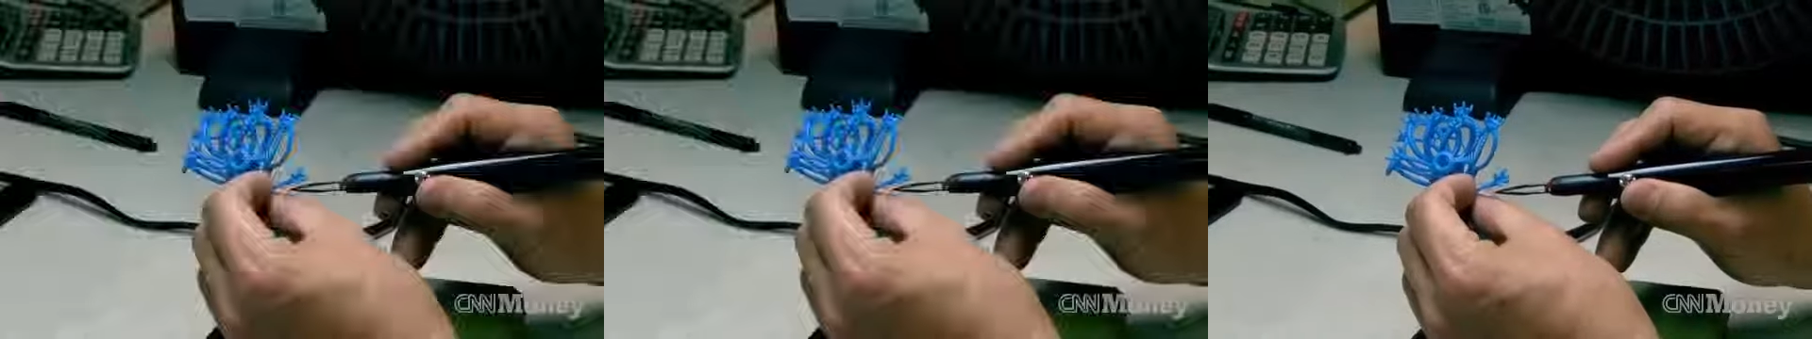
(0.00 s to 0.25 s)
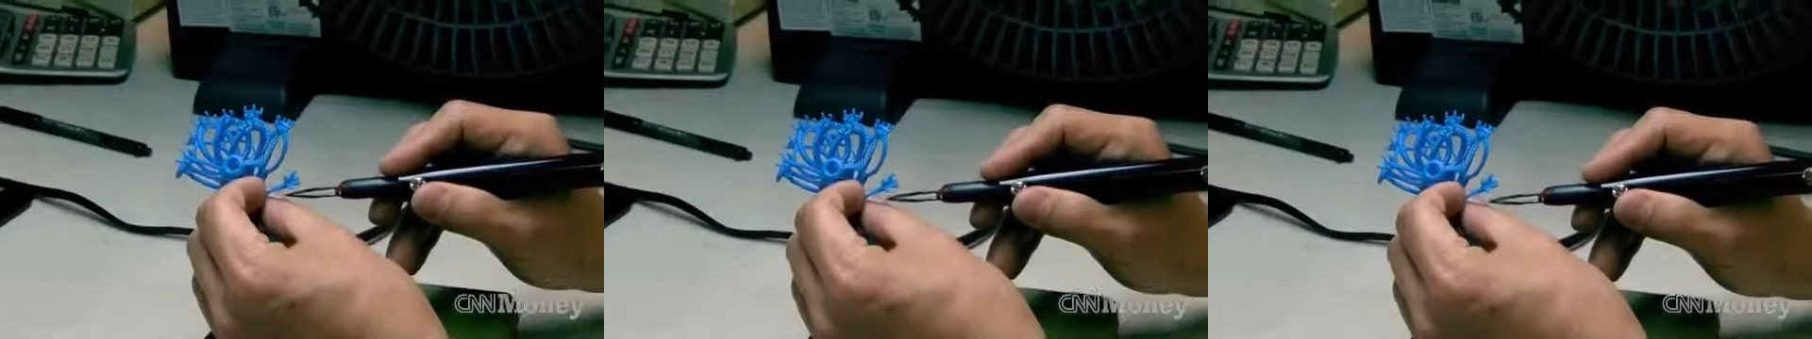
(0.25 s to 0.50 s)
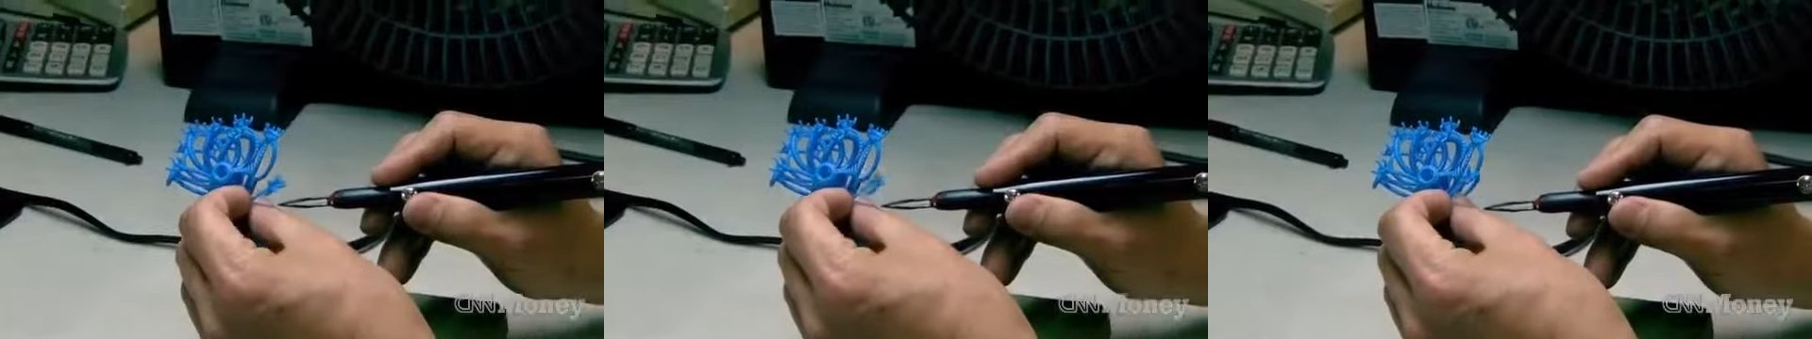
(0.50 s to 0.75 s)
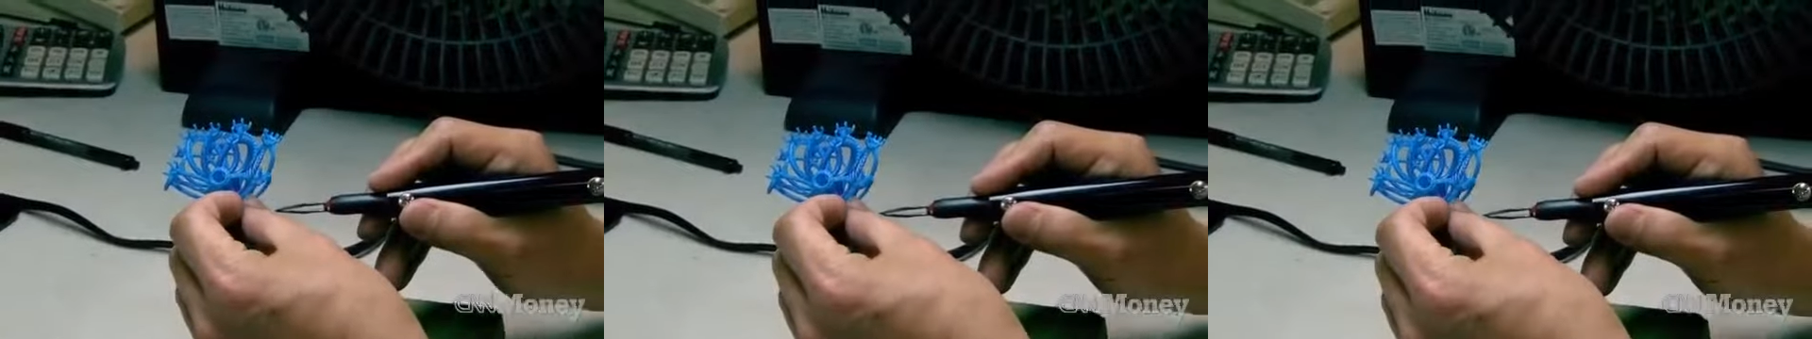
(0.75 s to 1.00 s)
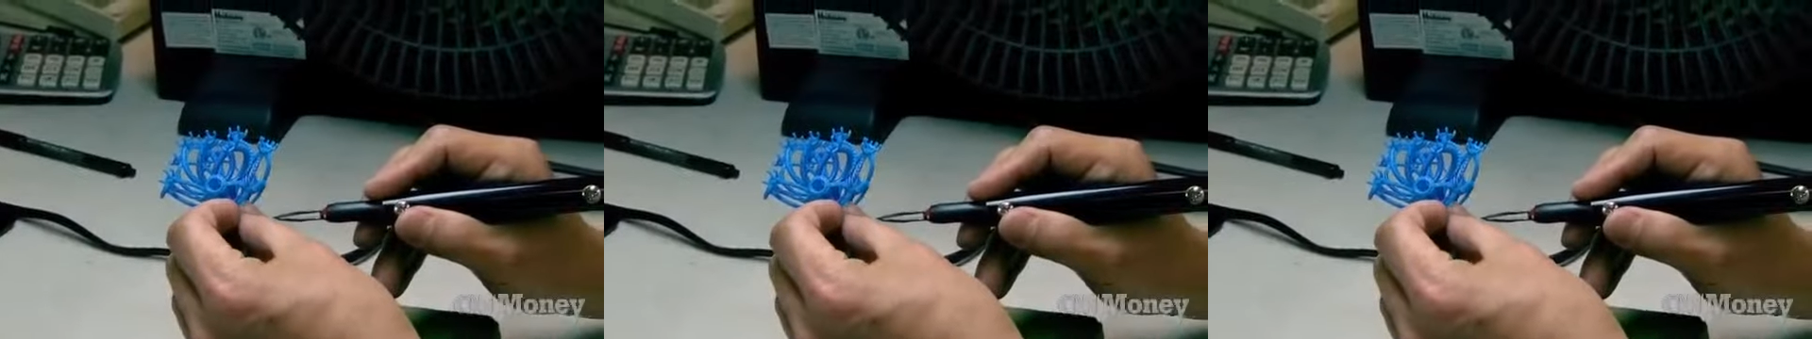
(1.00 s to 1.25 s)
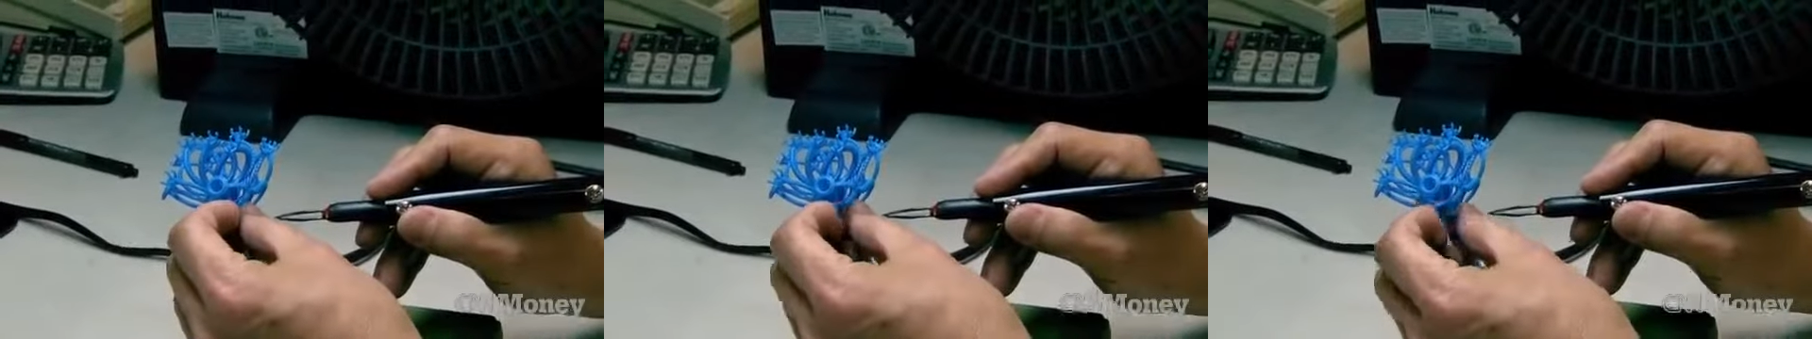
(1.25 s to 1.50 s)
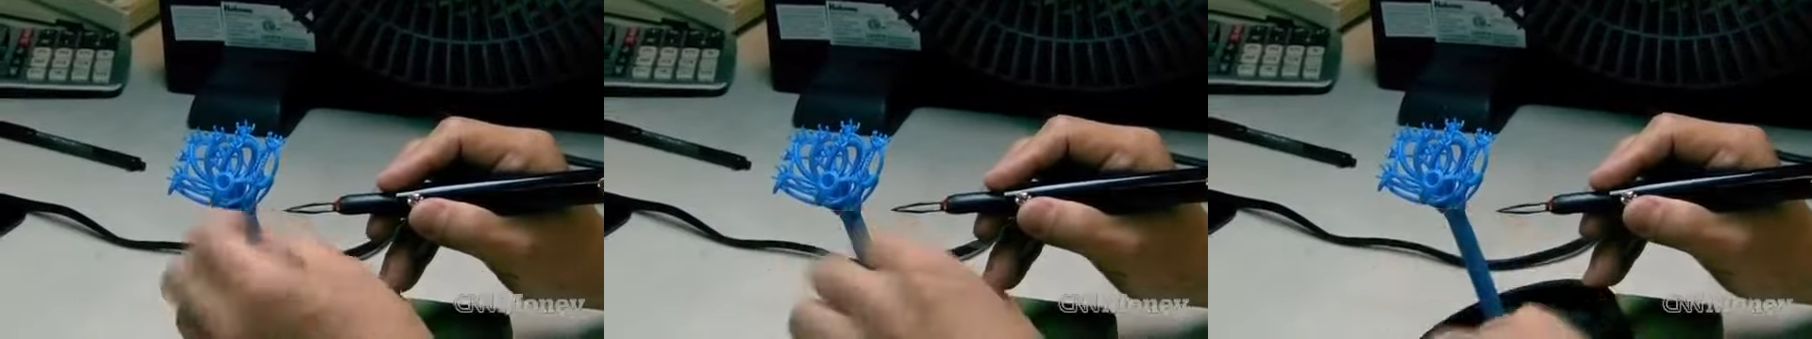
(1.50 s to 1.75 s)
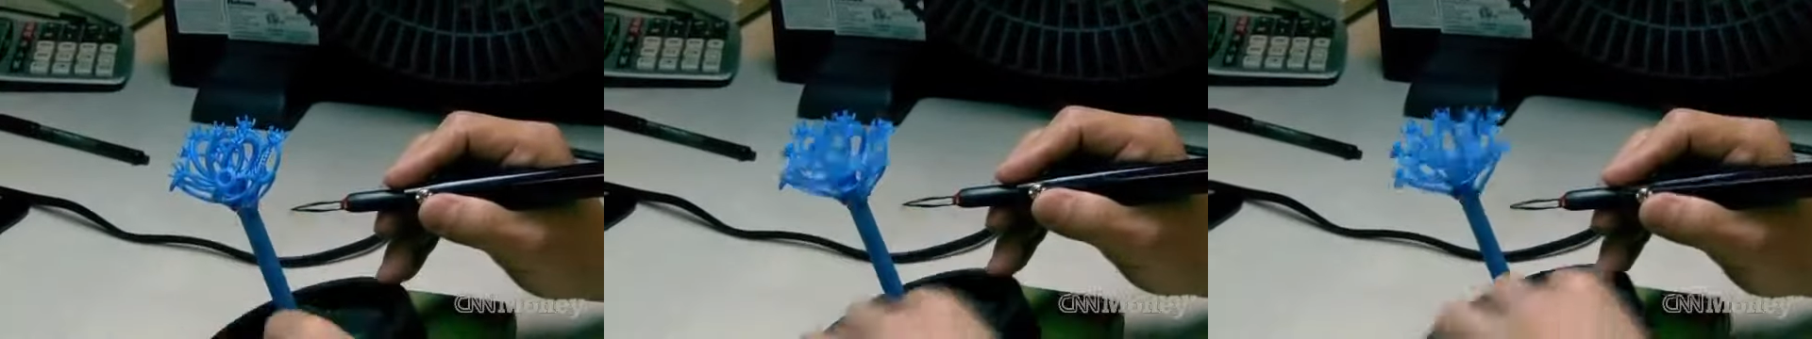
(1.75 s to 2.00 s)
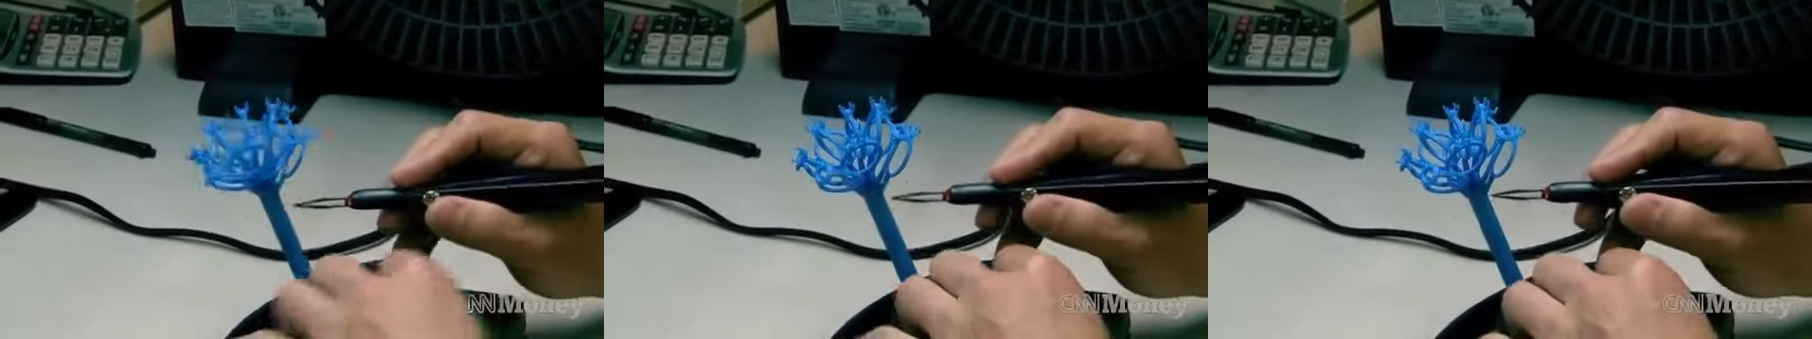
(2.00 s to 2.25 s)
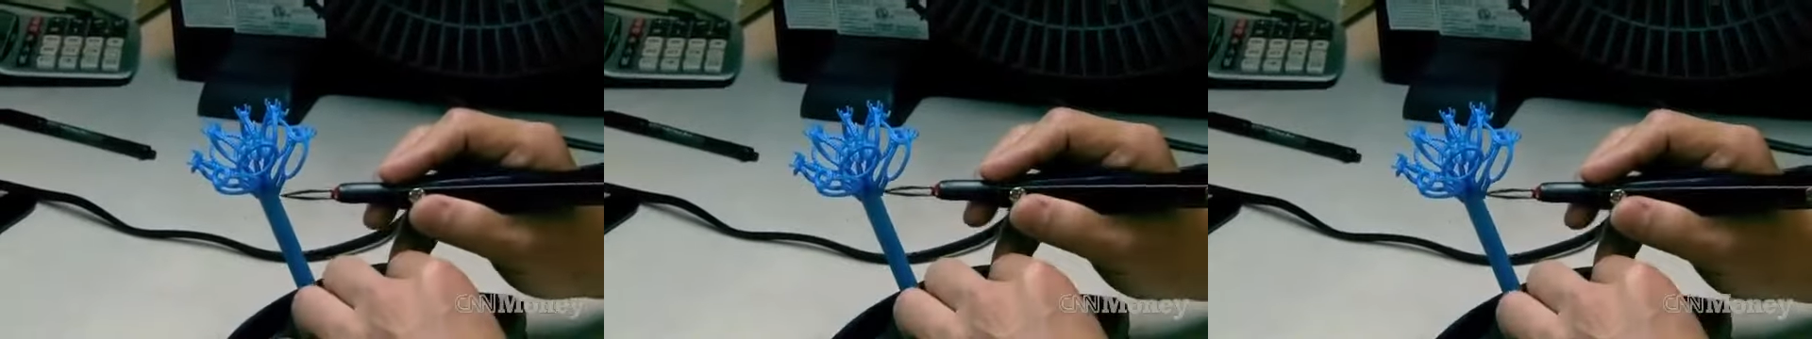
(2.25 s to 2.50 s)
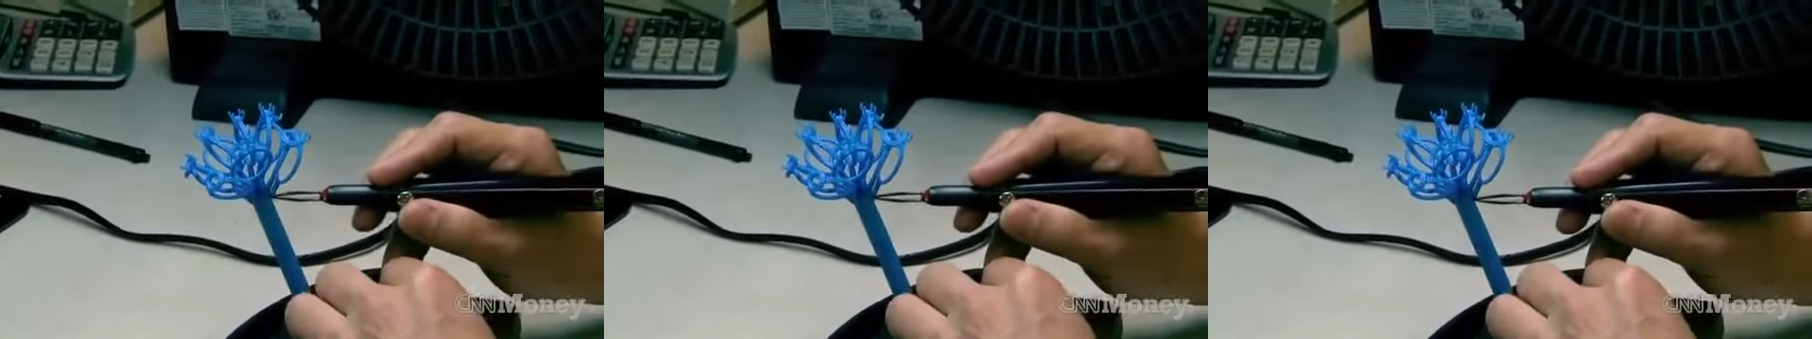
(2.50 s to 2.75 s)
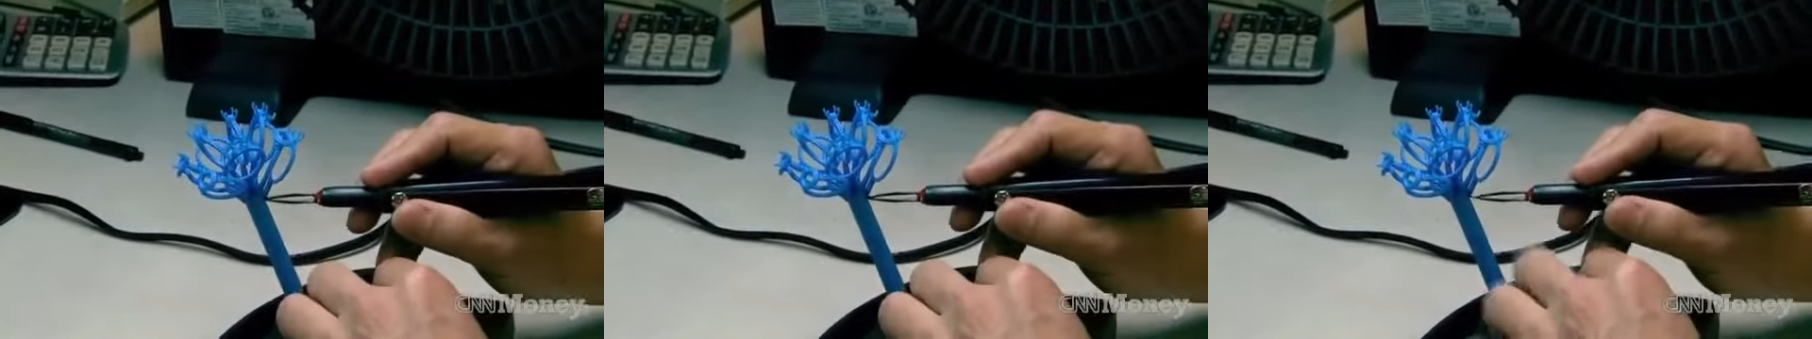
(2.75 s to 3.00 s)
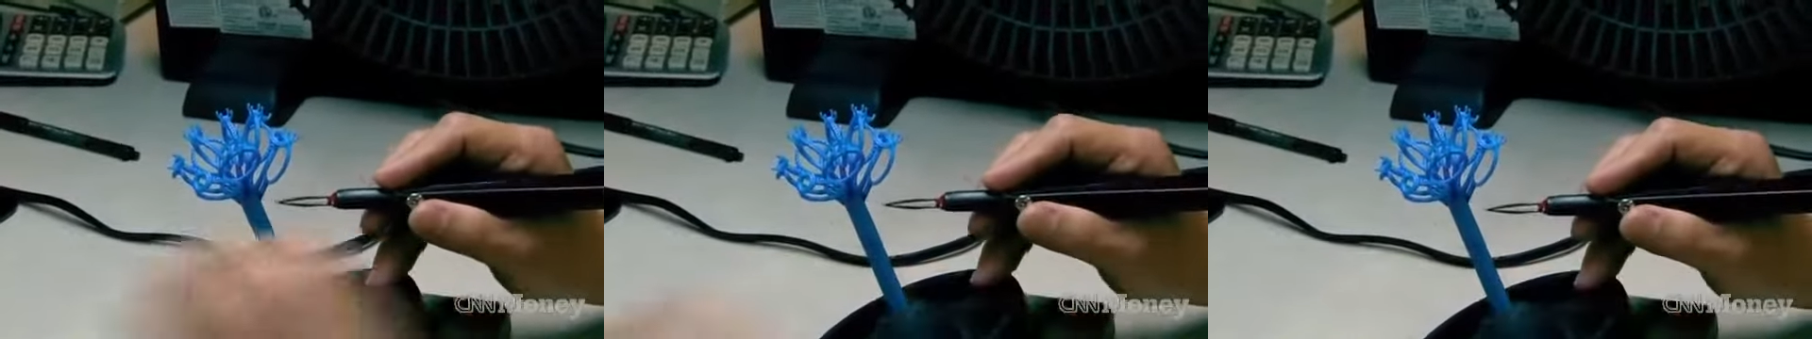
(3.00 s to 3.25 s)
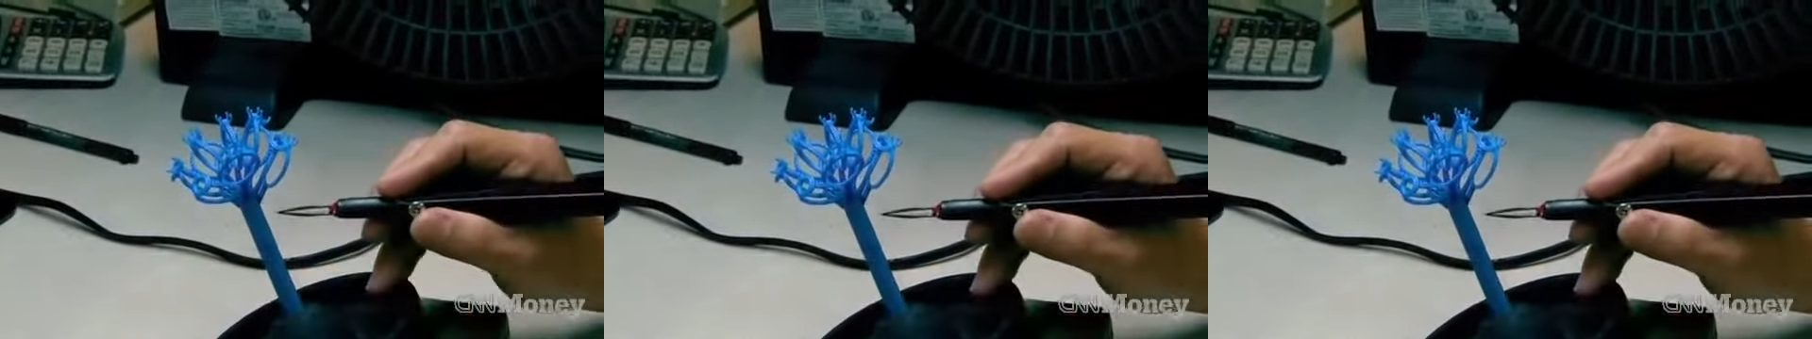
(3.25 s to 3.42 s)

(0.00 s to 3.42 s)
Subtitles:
Nobody's mouth can be seen.